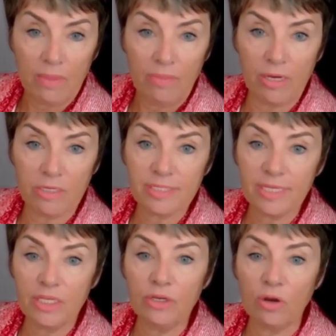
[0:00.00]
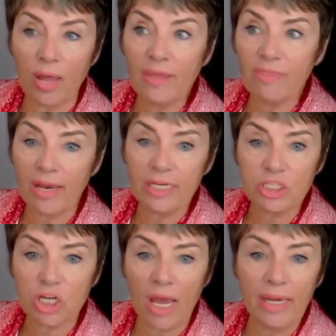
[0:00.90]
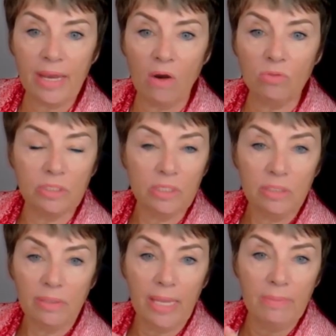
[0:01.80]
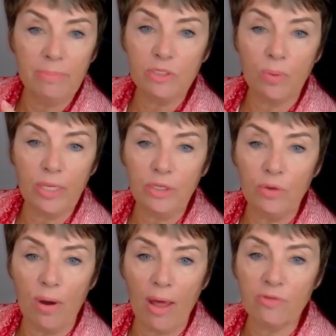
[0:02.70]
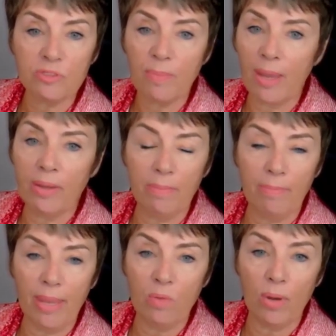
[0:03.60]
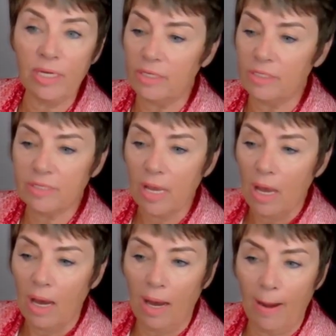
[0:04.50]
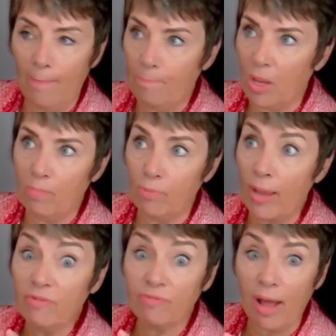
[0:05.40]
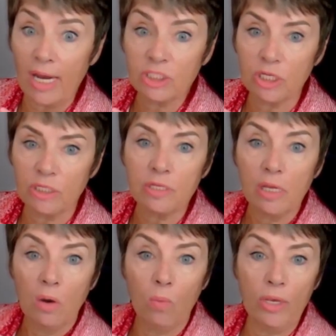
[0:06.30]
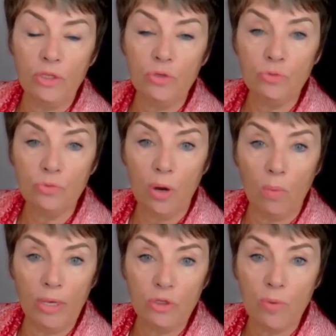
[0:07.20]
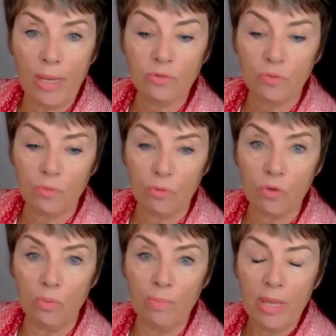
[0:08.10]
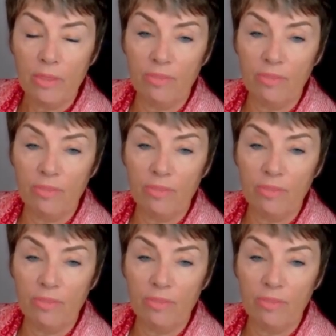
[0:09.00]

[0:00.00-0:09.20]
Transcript: They are seeing your light that is shining out in between you. Others may witness bright flashes when you enter the room.